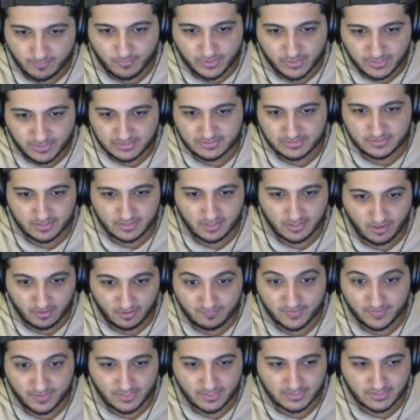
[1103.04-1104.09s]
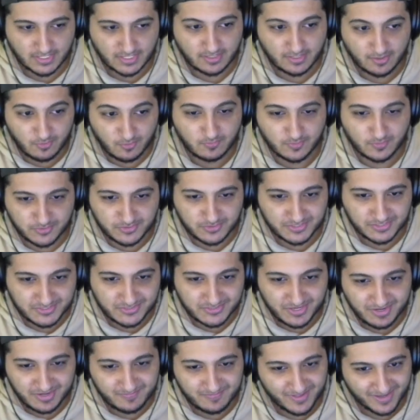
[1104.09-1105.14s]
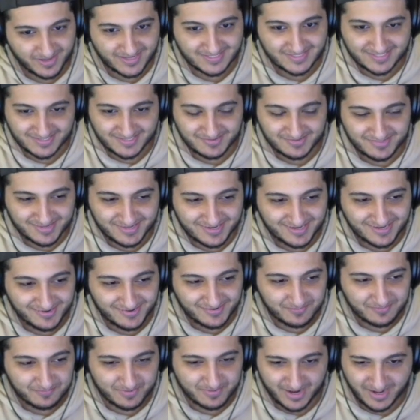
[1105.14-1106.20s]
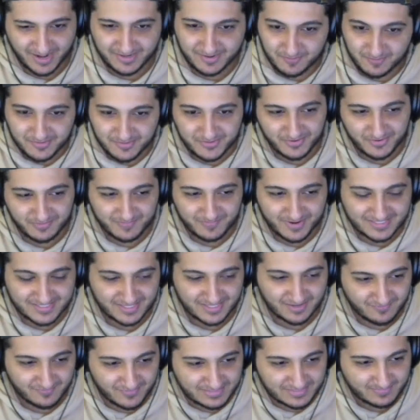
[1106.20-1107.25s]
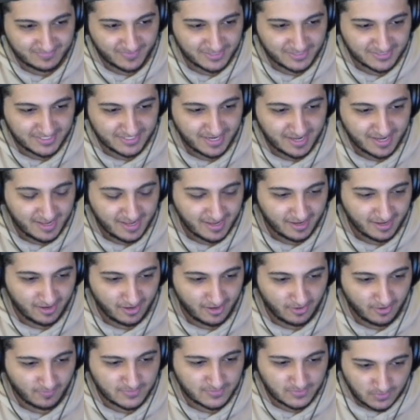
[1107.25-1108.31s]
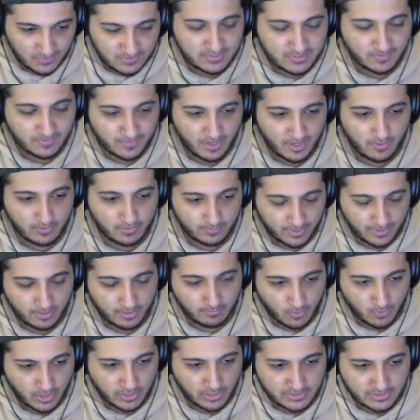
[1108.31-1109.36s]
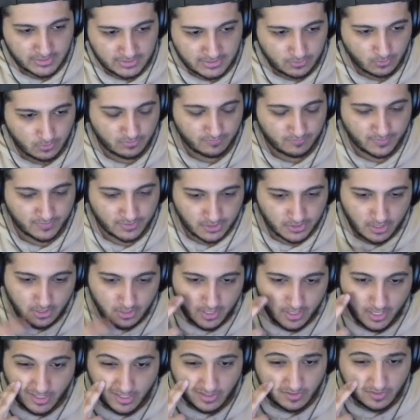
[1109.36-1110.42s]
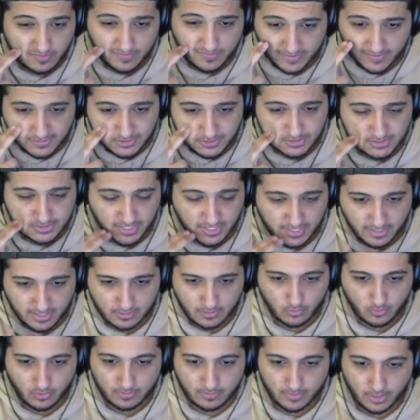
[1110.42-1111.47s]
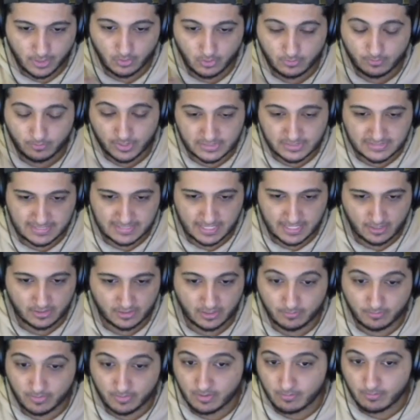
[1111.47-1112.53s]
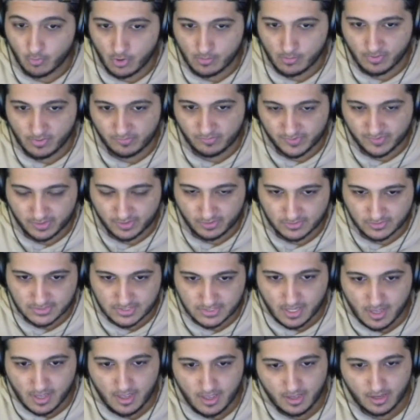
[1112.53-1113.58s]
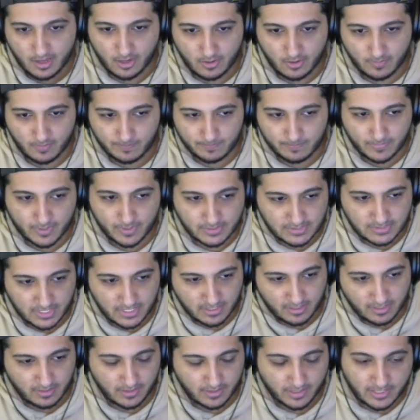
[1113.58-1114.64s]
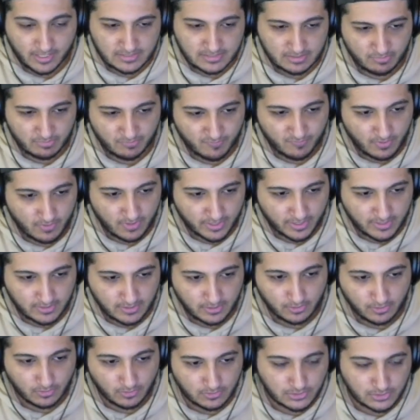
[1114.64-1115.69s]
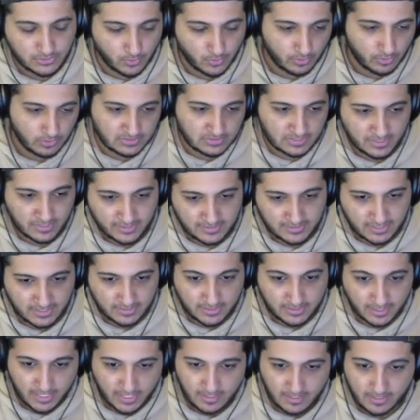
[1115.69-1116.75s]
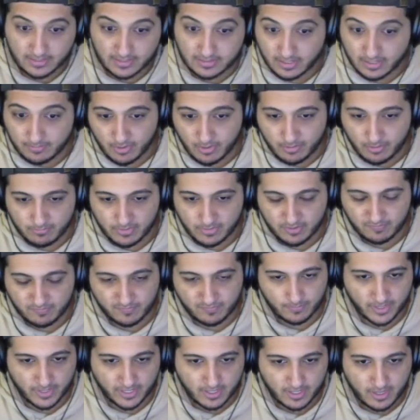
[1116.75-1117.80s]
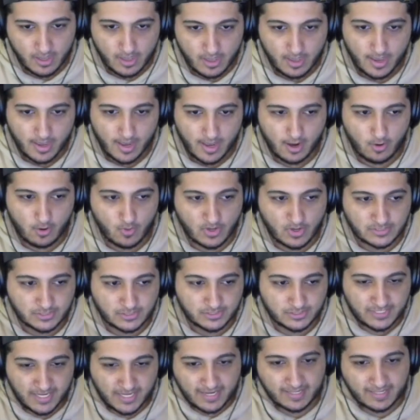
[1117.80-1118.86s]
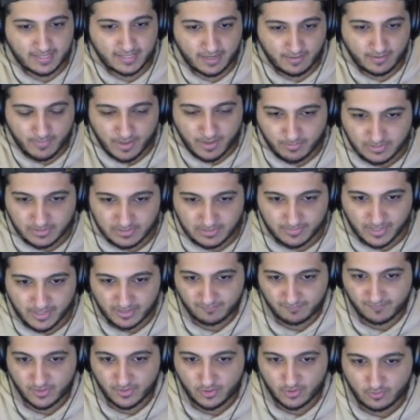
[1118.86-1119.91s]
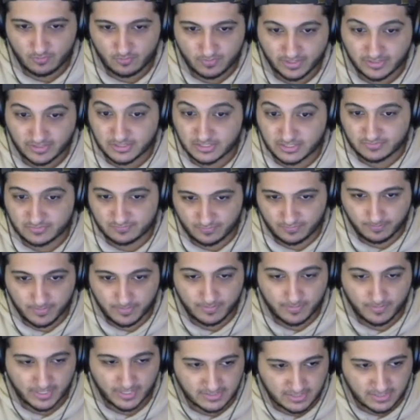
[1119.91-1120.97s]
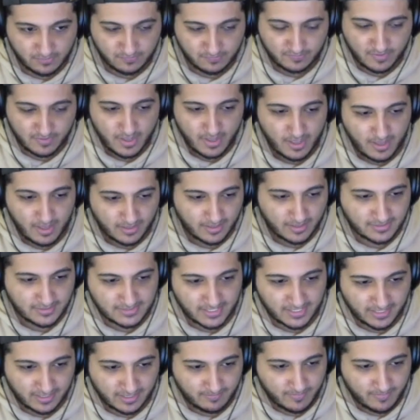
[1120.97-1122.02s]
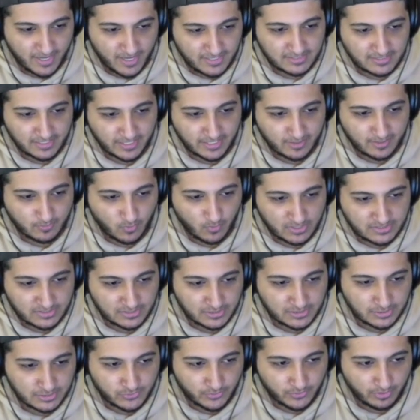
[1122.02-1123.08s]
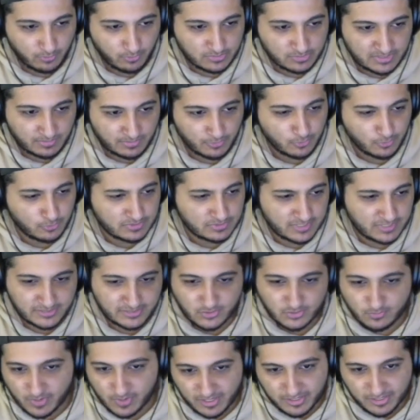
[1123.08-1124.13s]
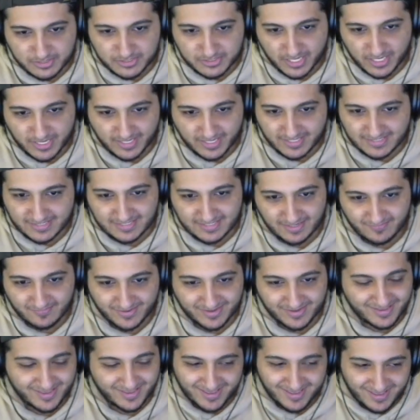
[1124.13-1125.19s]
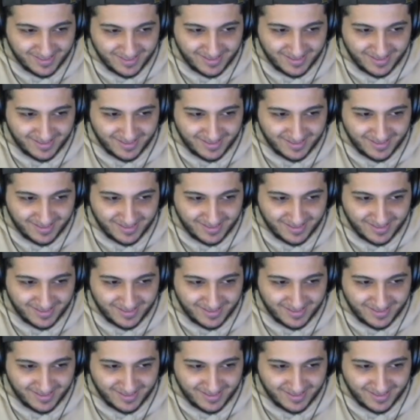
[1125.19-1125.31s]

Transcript: I preach often, is like, yo, you should stream, like it's a good thing to do, but I don't do it myself as much. Um, so it's something I want to become more consistent with for sure. And another thing is just like including my own personality a bit more in my videos. Um, cause like, like I said before, like, you know, tutorials and things like they kind of like limit me from like how entertaining I'm able to make a video, like just for me myself. Cause like, imagine like watching a tutorial with someone who's like super energetic and stuff, like